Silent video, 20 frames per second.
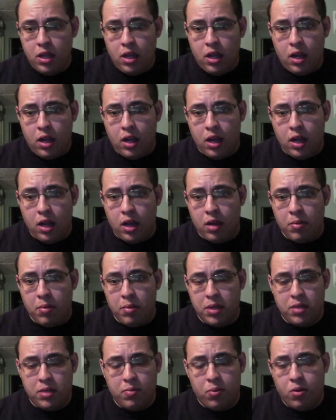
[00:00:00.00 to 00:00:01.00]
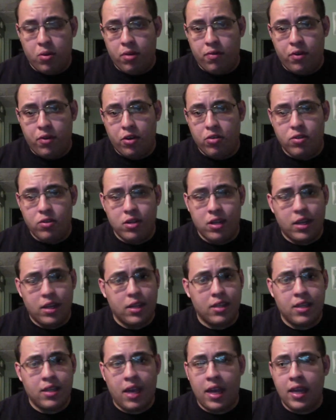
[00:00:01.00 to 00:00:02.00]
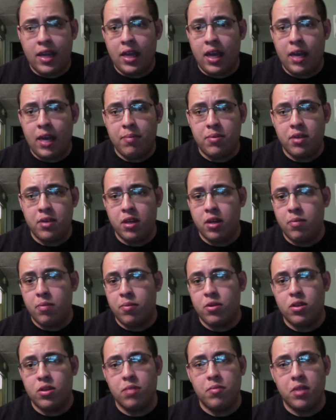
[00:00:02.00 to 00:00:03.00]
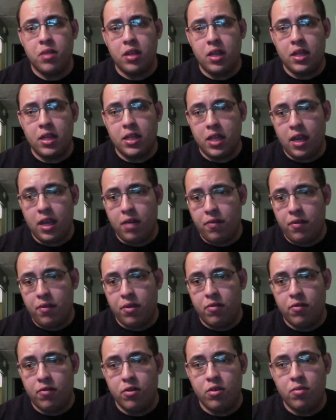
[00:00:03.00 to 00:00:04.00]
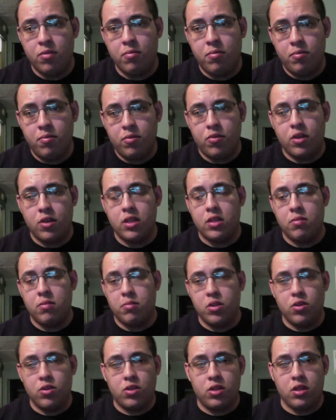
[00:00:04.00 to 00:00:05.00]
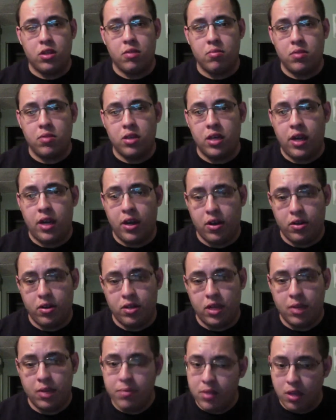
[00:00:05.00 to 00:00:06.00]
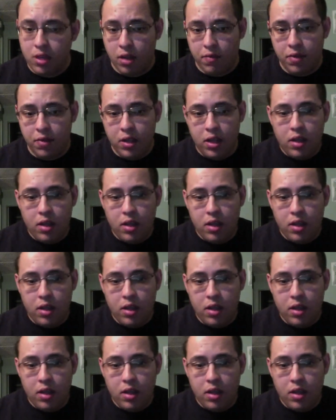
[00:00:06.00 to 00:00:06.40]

That's more if you're using like a tac cap setup or something like that for the real crazy mil sim scenario type stuff.